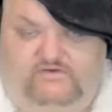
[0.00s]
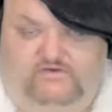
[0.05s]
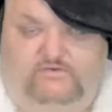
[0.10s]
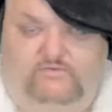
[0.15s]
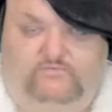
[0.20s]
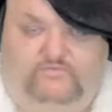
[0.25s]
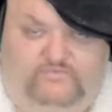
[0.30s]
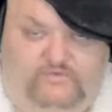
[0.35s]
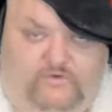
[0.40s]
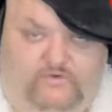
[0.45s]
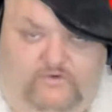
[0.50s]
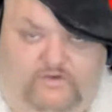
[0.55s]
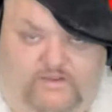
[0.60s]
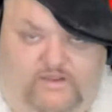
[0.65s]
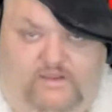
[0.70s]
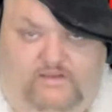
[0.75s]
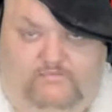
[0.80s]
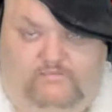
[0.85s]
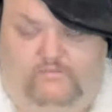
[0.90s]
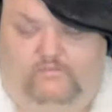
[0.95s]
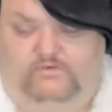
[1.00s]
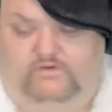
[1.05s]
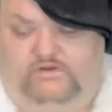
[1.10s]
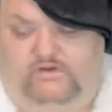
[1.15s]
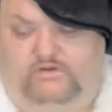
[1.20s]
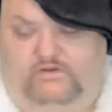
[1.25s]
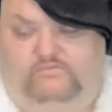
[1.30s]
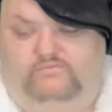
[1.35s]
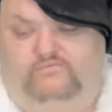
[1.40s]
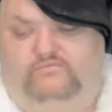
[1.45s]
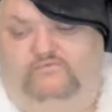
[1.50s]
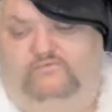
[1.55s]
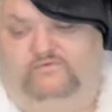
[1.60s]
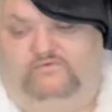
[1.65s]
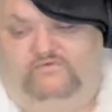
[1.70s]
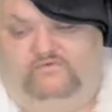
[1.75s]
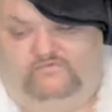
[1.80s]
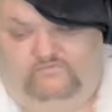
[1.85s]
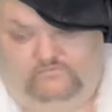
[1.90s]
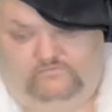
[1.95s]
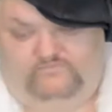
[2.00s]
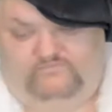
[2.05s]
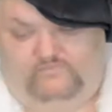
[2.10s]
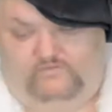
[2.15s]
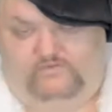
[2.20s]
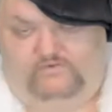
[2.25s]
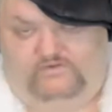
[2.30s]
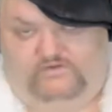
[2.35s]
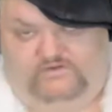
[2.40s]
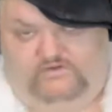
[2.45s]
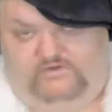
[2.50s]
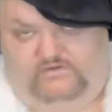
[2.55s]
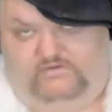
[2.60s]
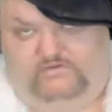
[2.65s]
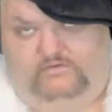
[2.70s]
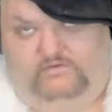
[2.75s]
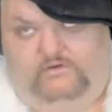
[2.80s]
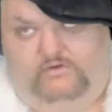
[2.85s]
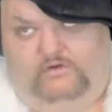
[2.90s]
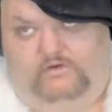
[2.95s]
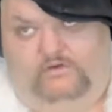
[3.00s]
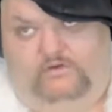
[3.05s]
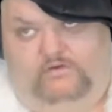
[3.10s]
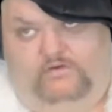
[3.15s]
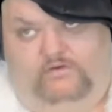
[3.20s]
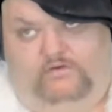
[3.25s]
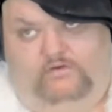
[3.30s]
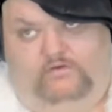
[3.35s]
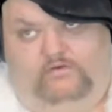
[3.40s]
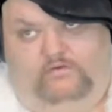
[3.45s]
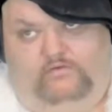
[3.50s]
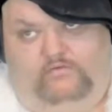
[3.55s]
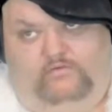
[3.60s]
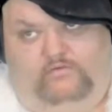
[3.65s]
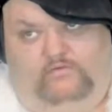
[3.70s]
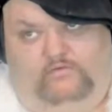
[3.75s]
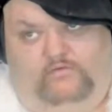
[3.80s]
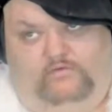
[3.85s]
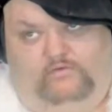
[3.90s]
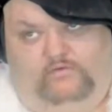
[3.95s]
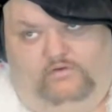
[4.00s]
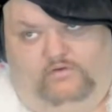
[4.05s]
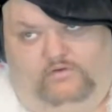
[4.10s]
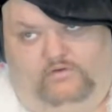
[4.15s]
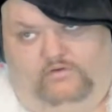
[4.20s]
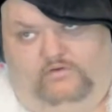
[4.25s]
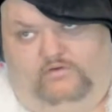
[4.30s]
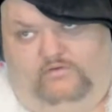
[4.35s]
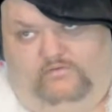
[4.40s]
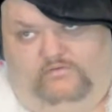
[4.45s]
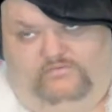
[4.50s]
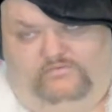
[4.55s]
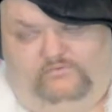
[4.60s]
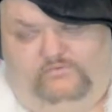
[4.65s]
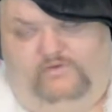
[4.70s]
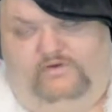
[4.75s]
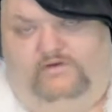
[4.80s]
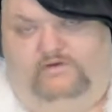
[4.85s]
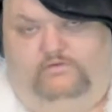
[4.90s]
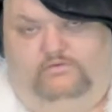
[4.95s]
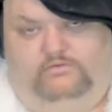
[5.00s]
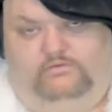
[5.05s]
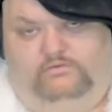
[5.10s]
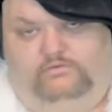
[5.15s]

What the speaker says: do 38 more goals because we've already done 3.